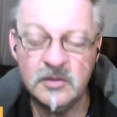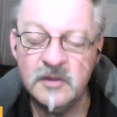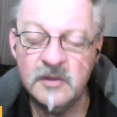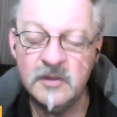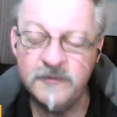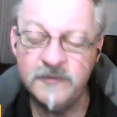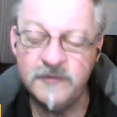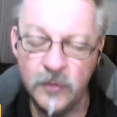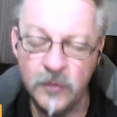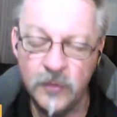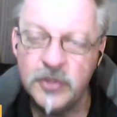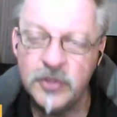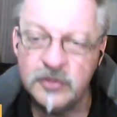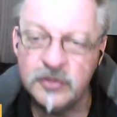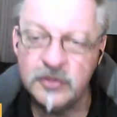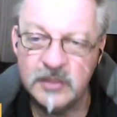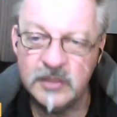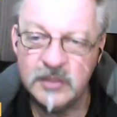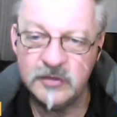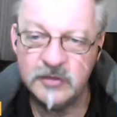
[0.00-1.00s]
for you to
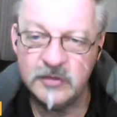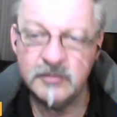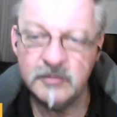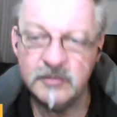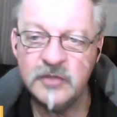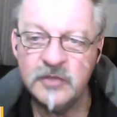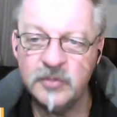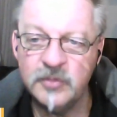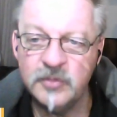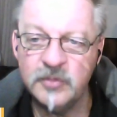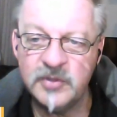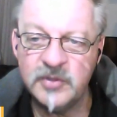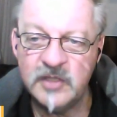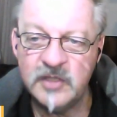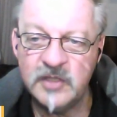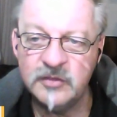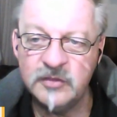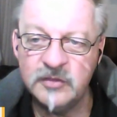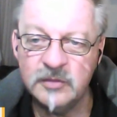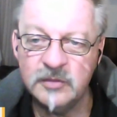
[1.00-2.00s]
actually reach your
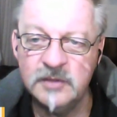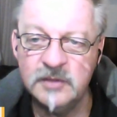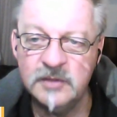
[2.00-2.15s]
potential.